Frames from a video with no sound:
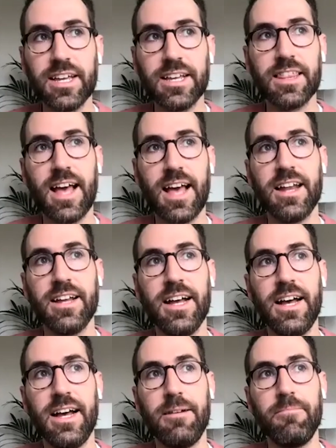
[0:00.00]
think that
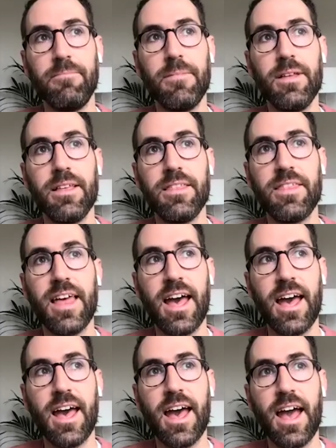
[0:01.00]
um,
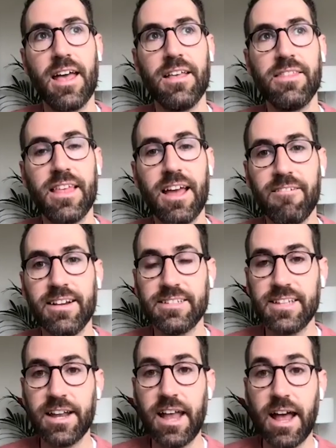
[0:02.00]
there there
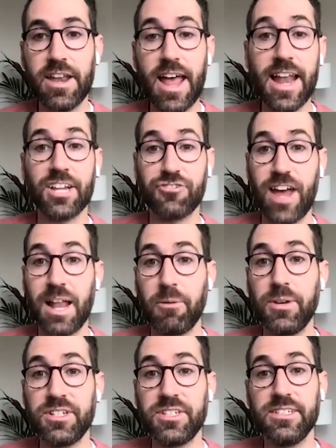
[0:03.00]
is an, an, an extra
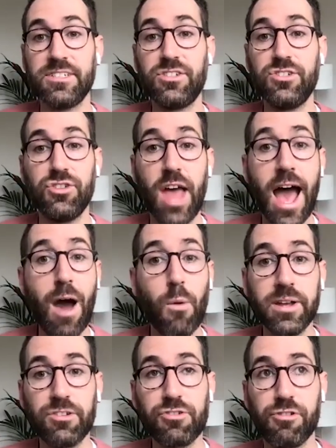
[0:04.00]
element, which is are
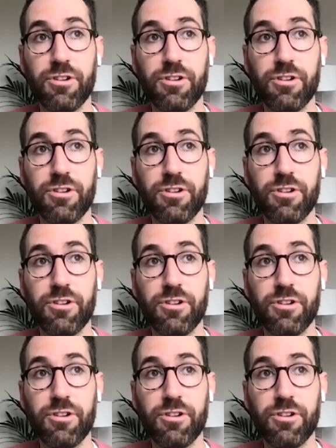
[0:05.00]
we